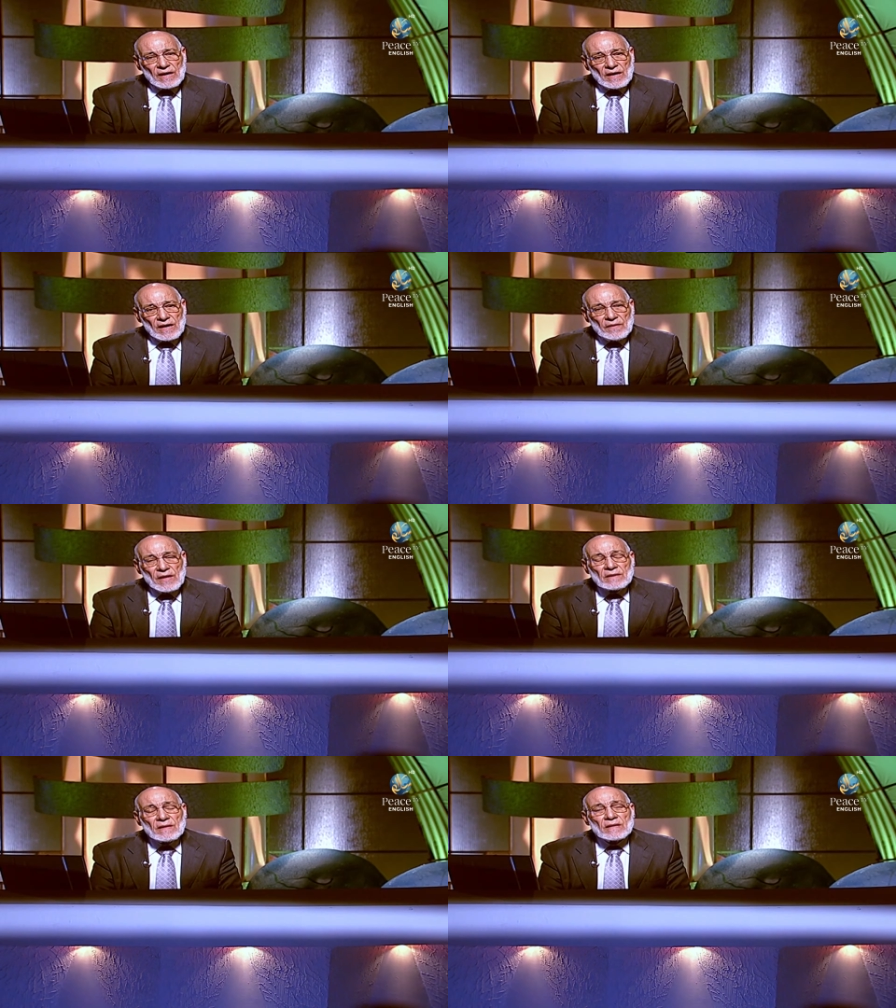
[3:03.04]

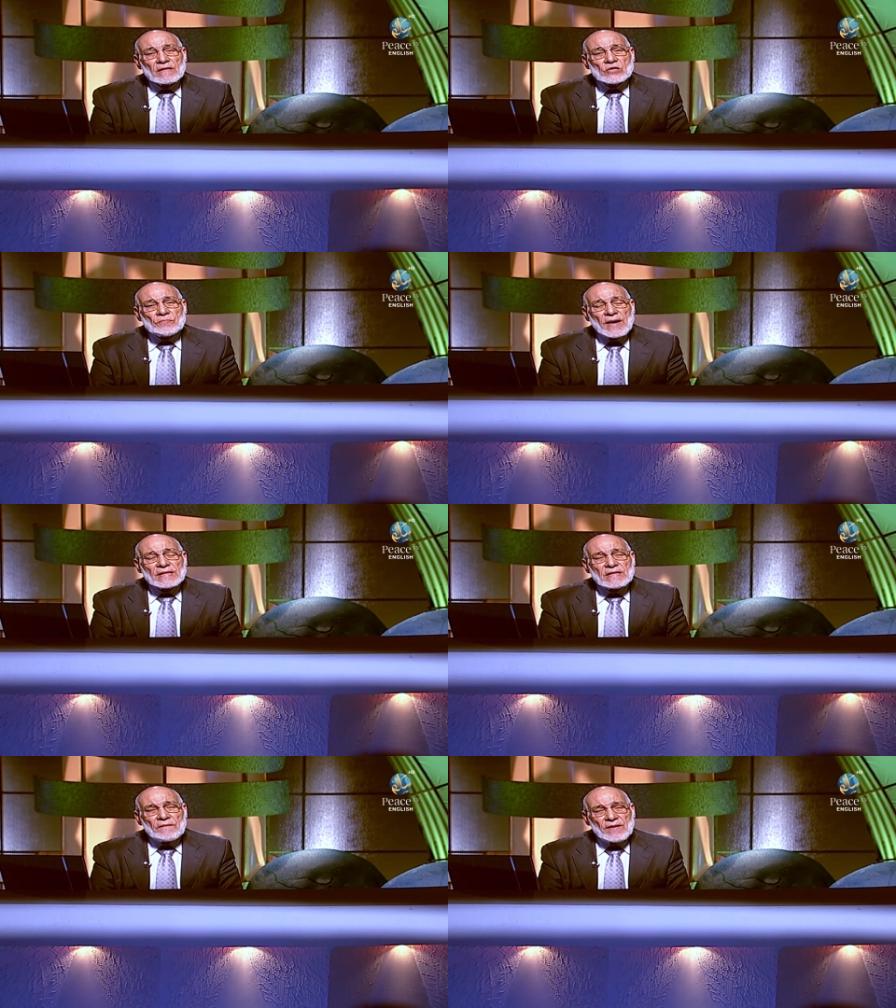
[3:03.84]
that despite
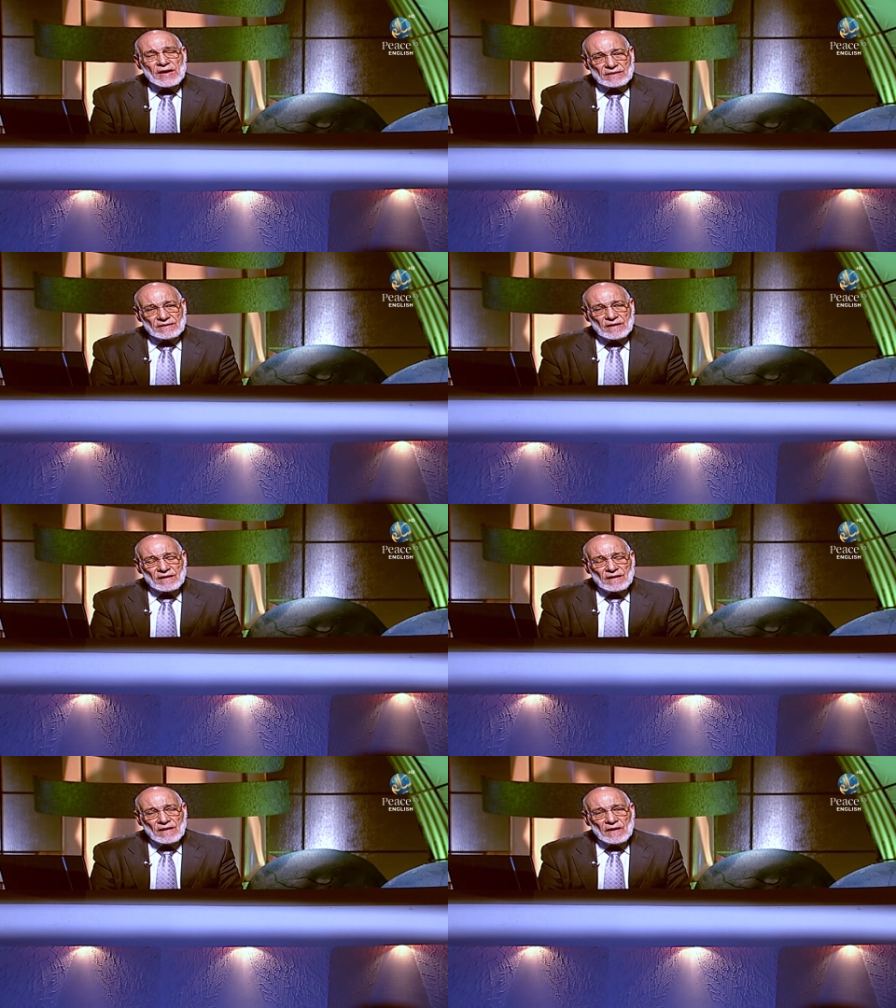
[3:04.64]
the fact
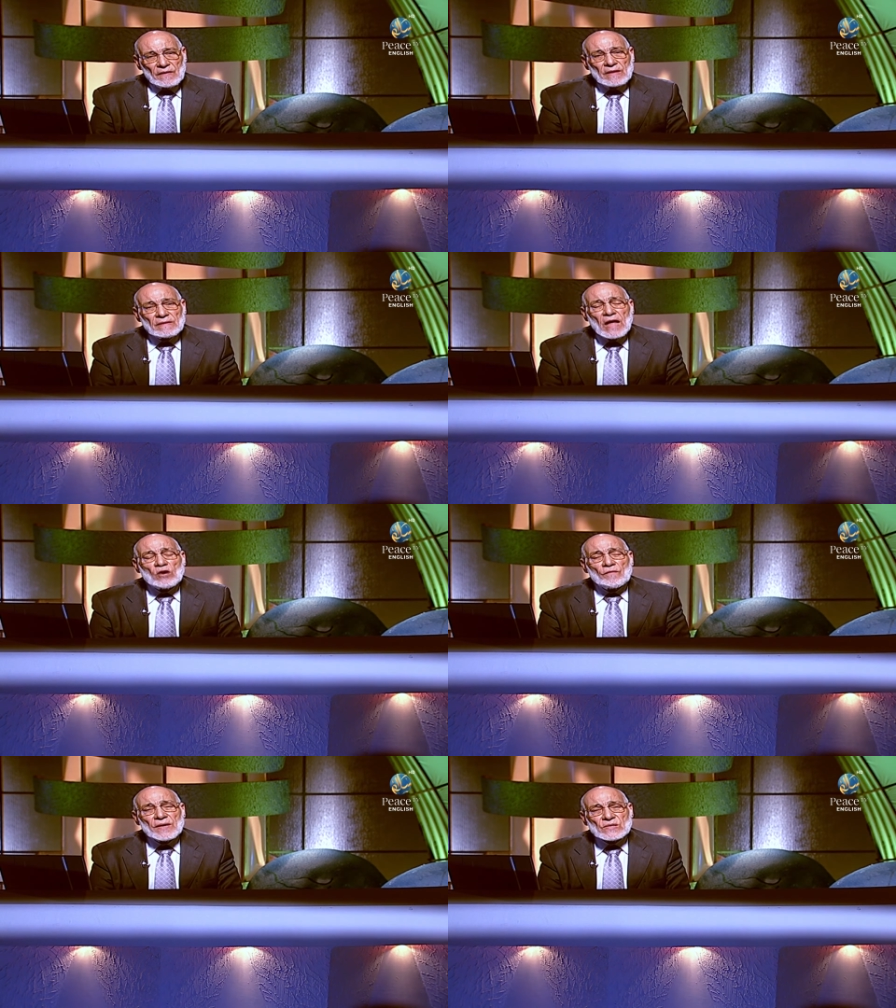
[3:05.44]
that none
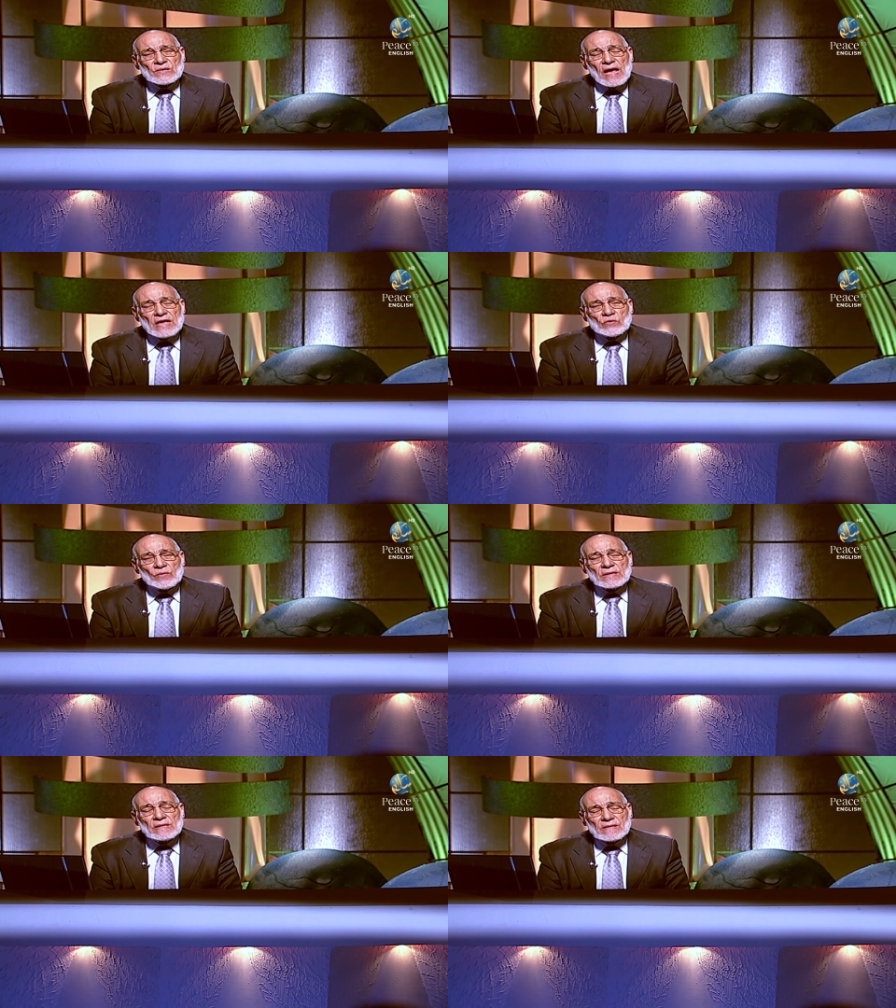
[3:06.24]
of us has
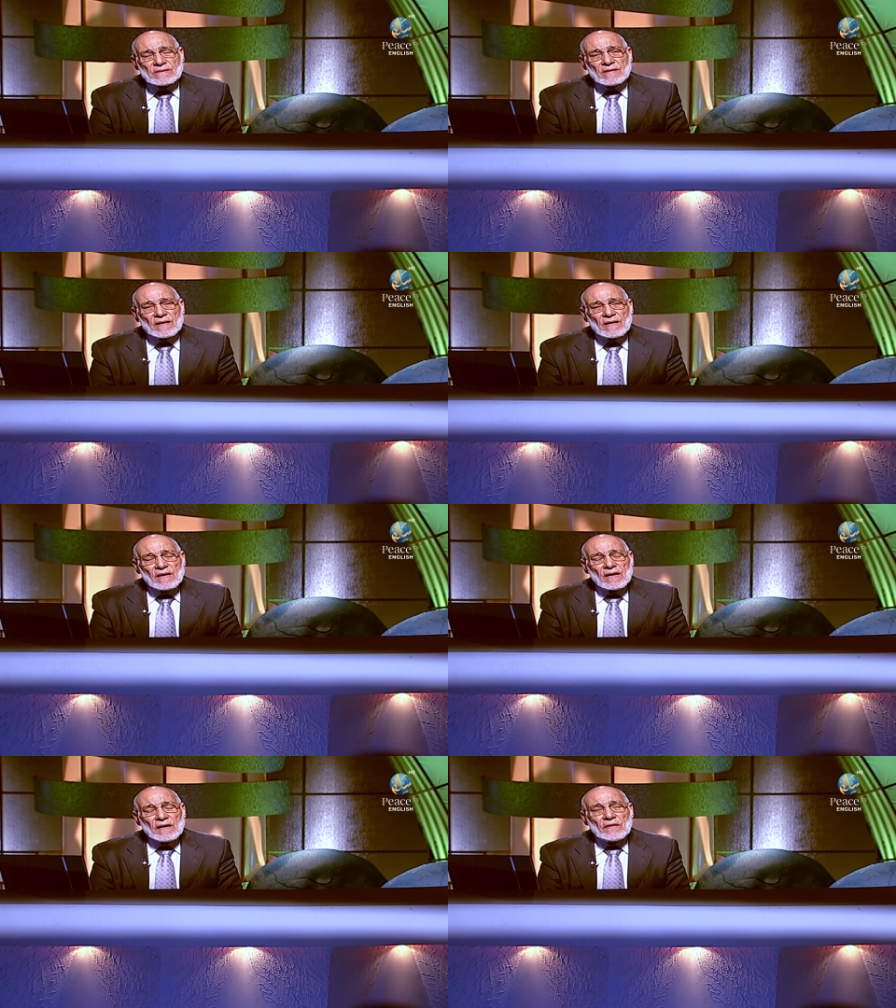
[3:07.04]
witnessed
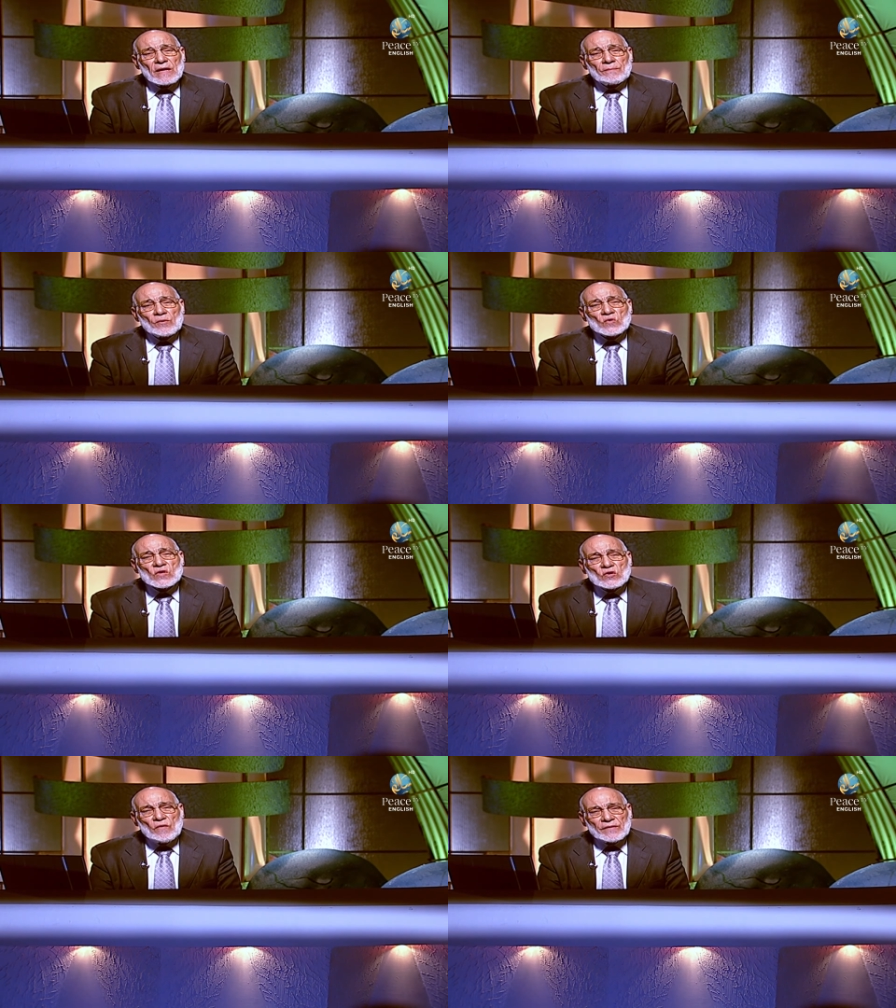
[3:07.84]
the
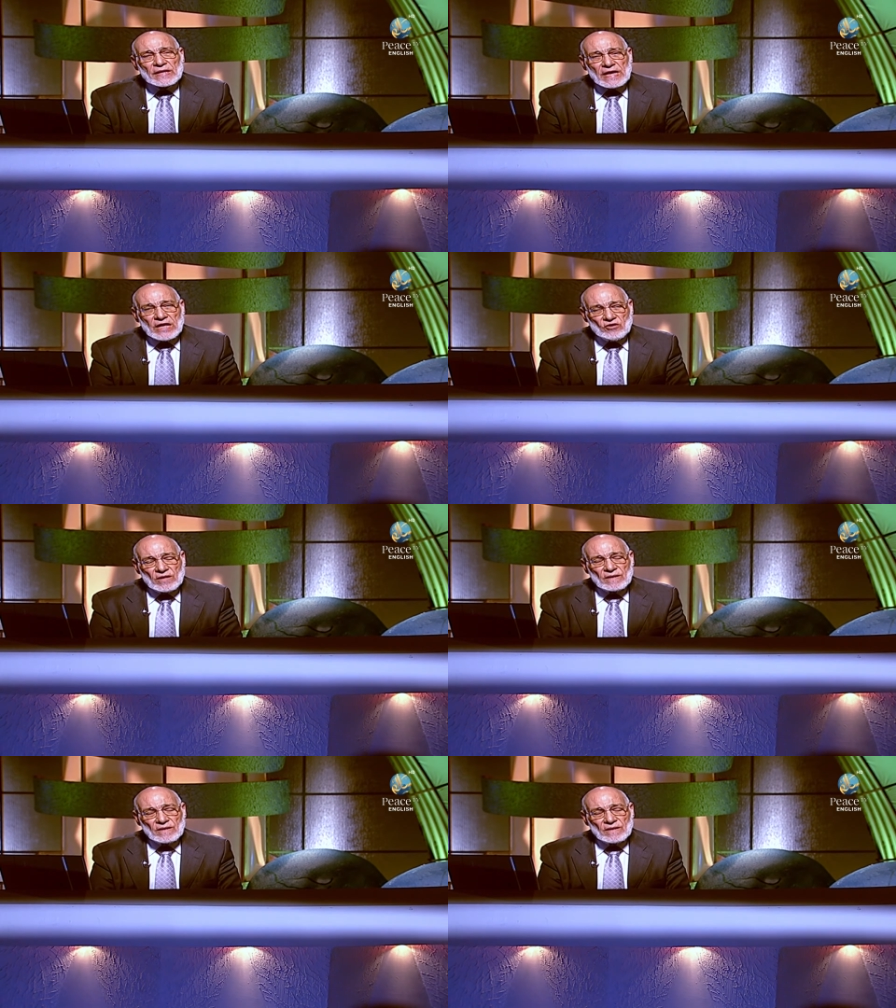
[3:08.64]
process of creation